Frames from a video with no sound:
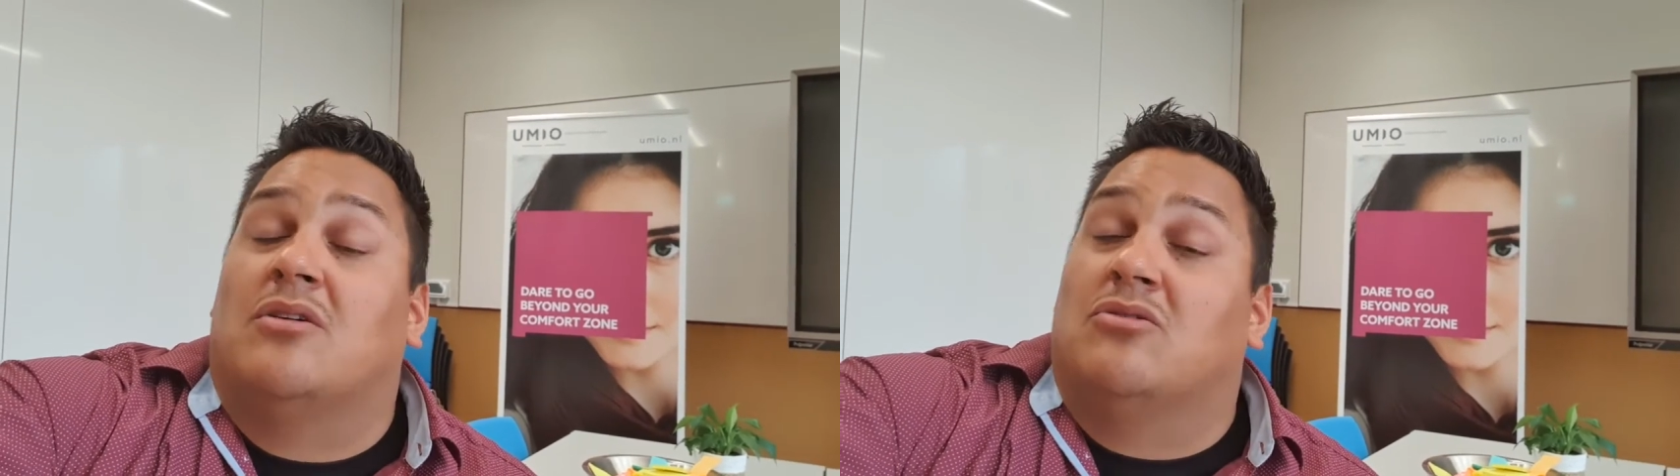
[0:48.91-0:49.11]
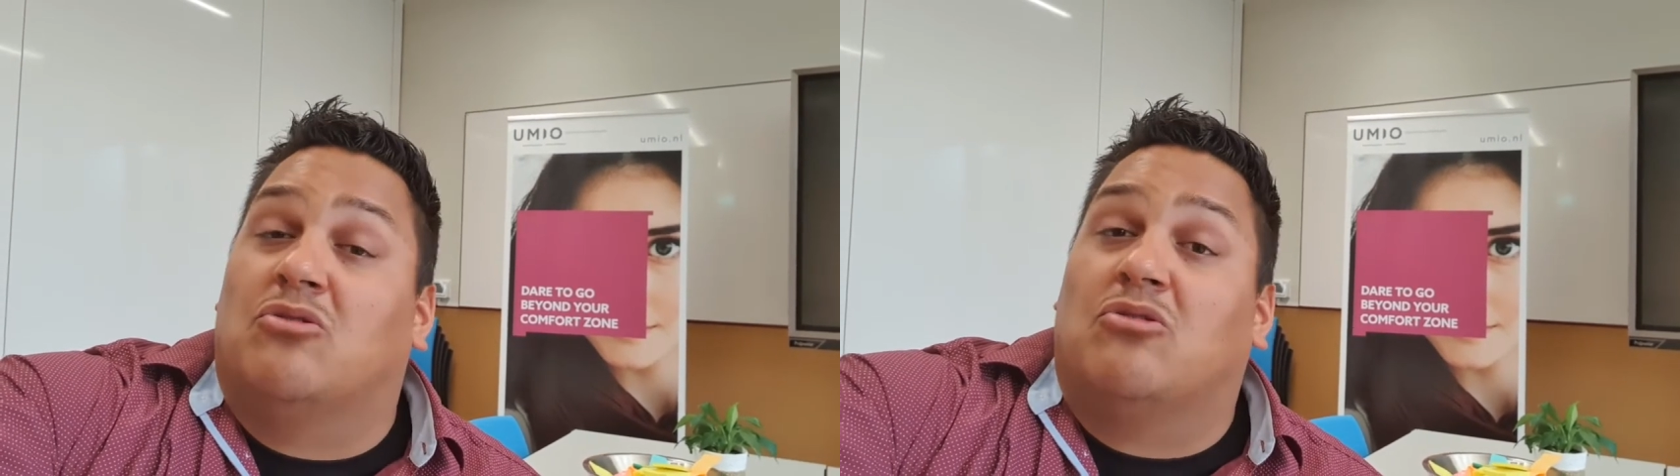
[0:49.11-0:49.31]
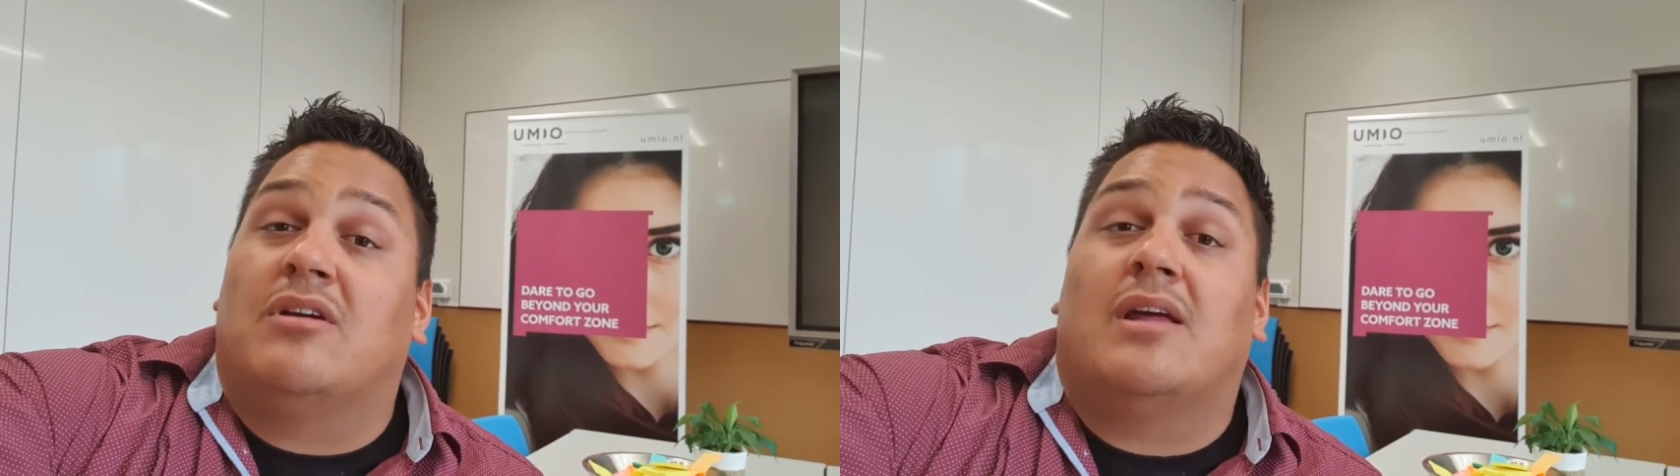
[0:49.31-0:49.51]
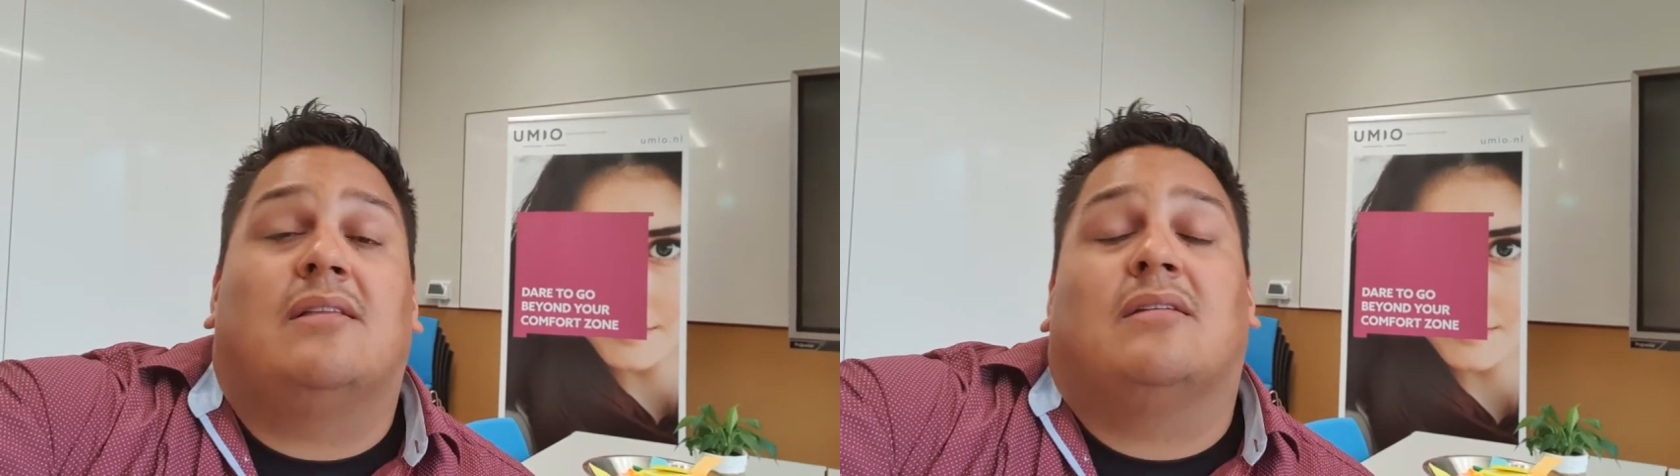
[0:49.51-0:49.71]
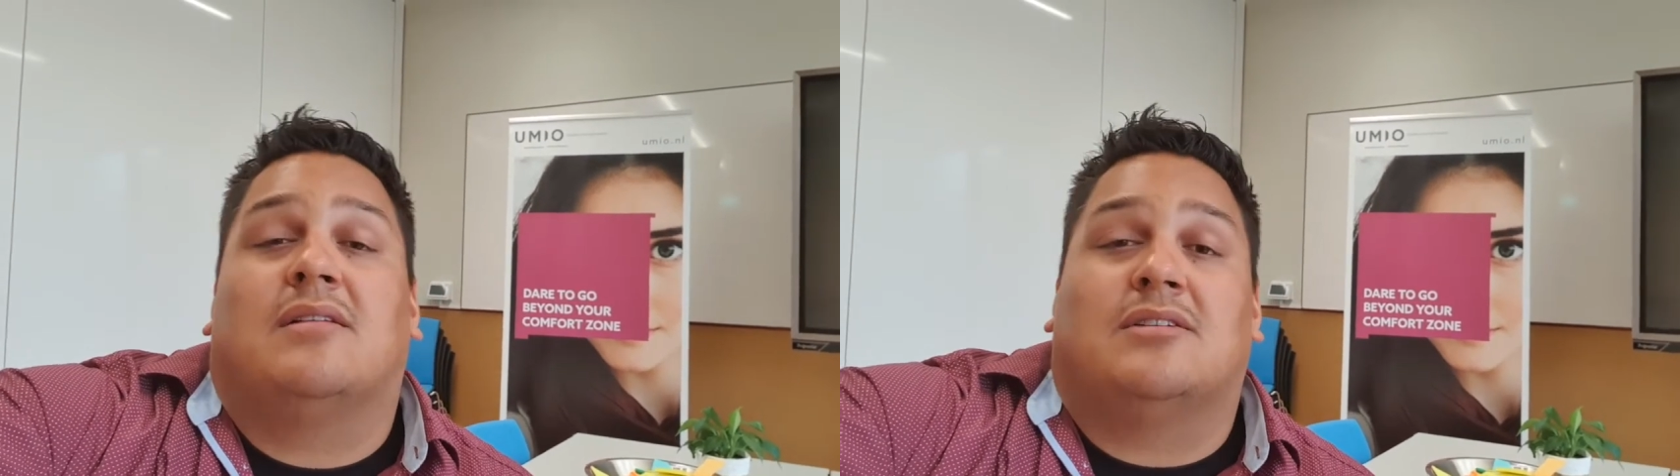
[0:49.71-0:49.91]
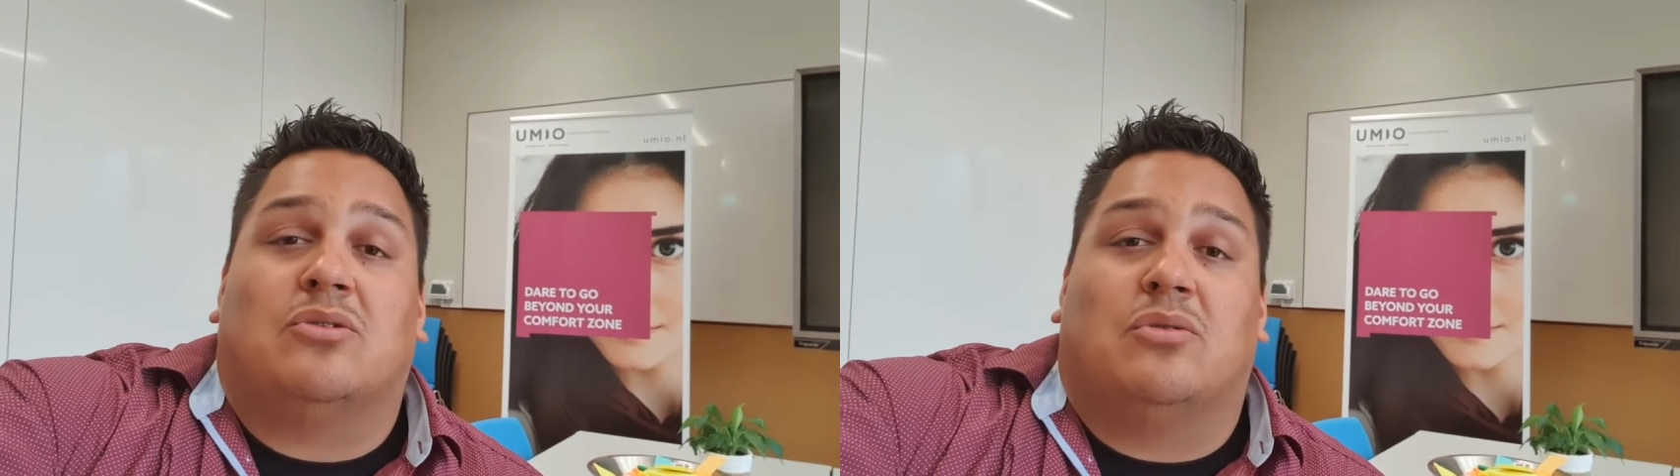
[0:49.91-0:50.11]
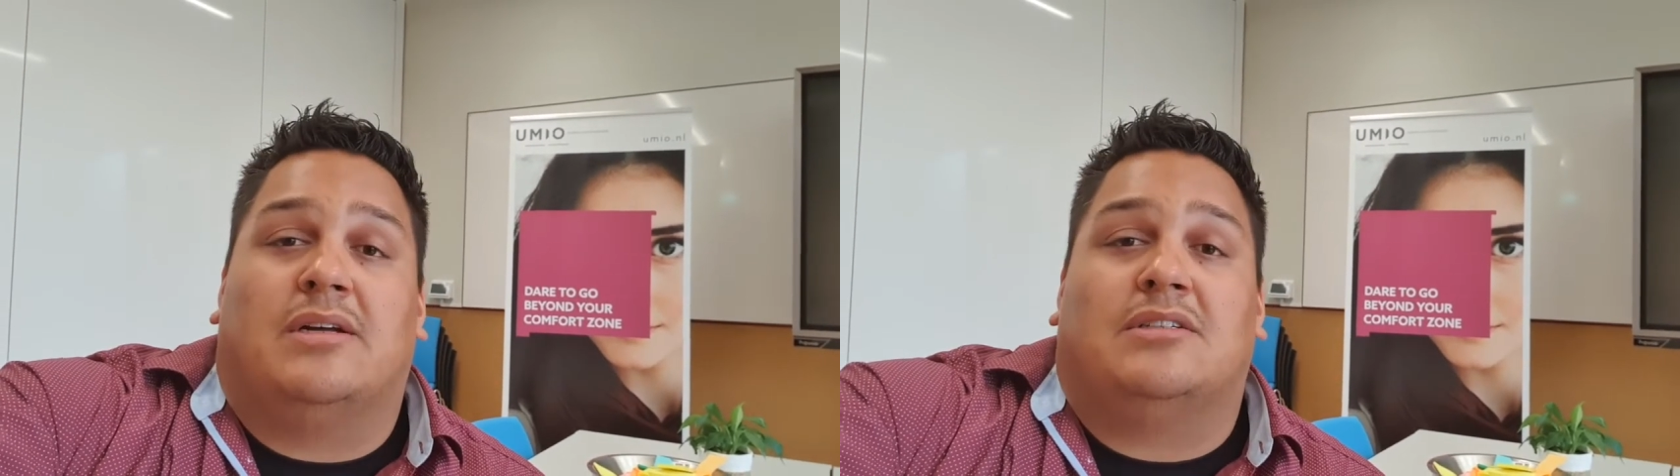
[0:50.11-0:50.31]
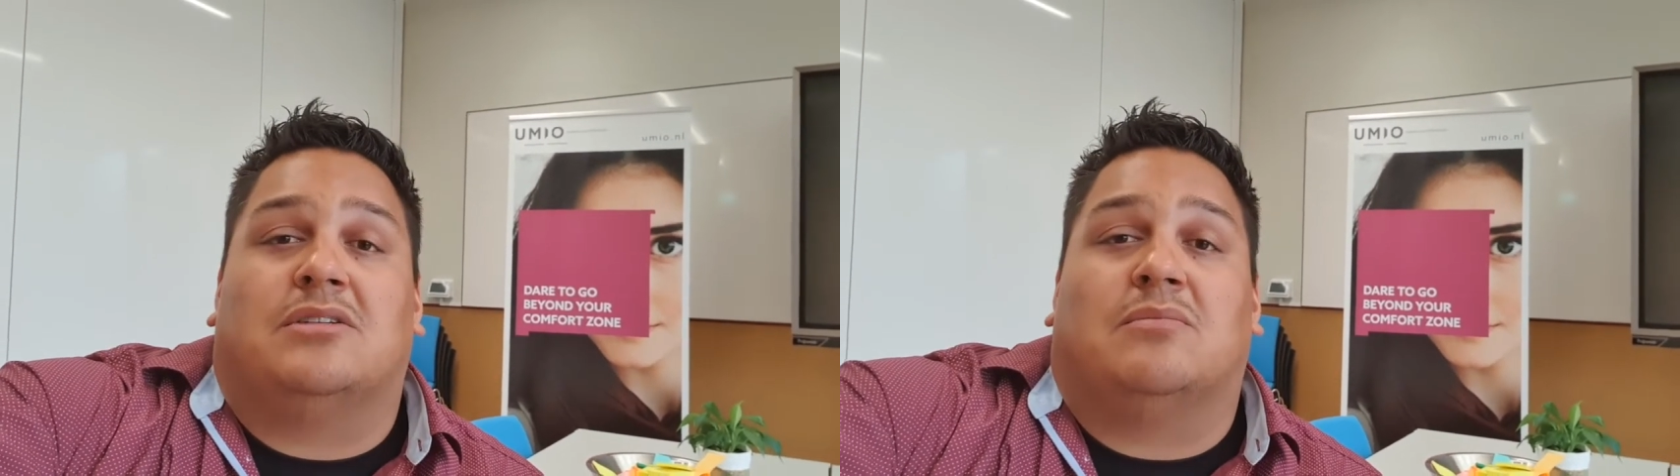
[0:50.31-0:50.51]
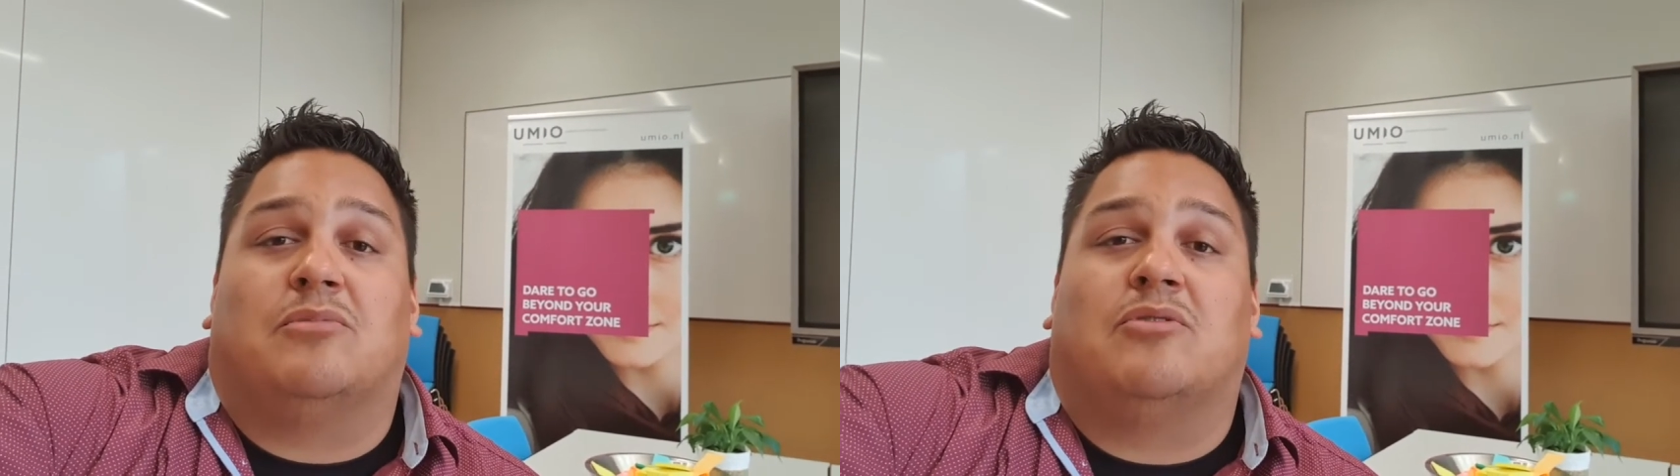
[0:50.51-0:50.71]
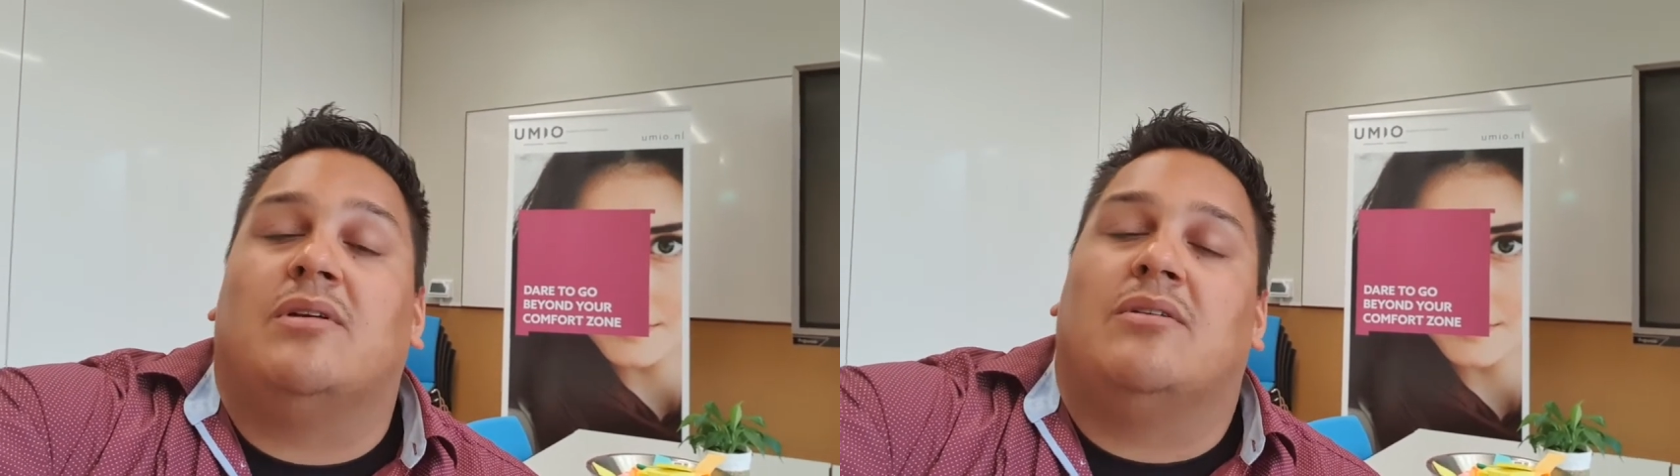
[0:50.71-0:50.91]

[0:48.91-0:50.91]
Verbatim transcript: to create this cohesion between